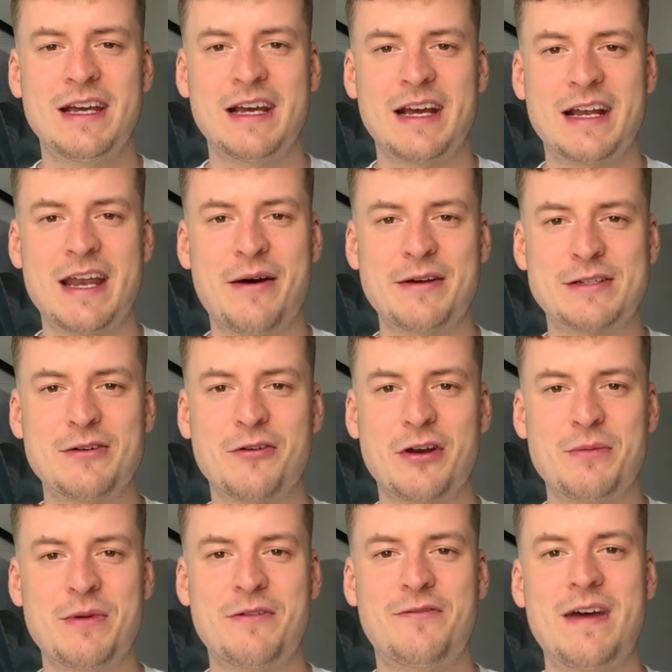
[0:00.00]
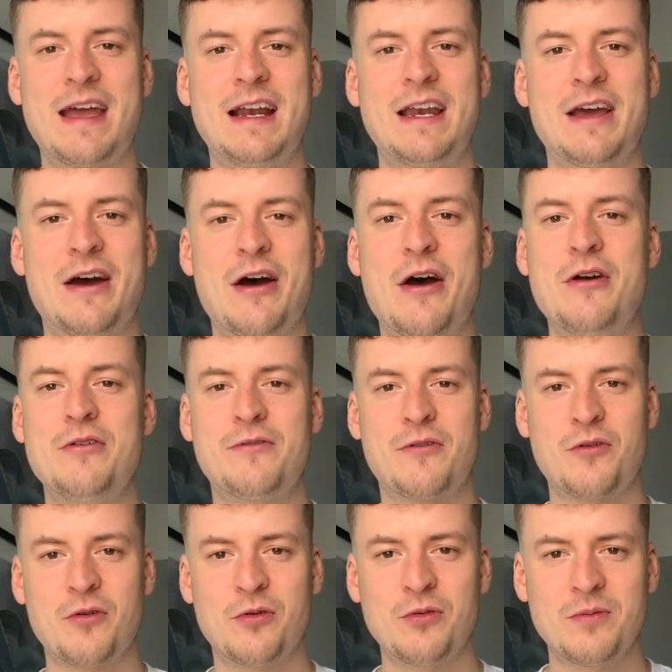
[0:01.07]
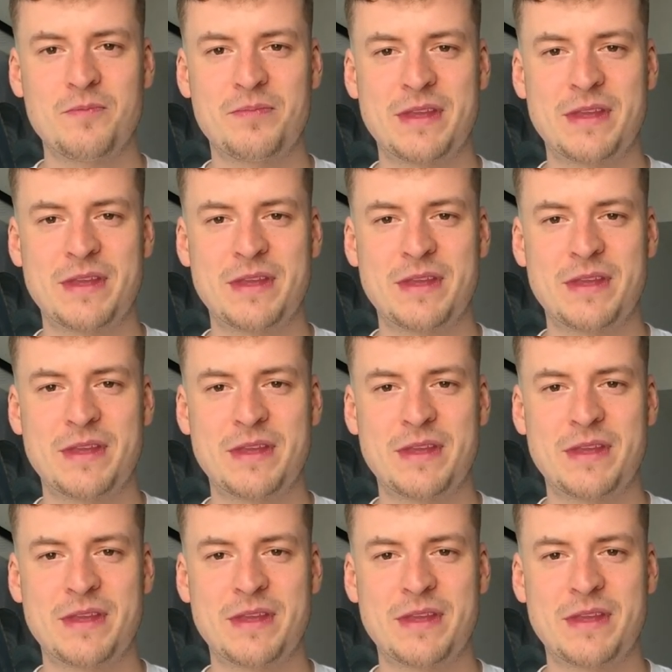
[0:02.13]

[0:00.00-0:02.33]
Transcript: Now, it's not going to be failure overall.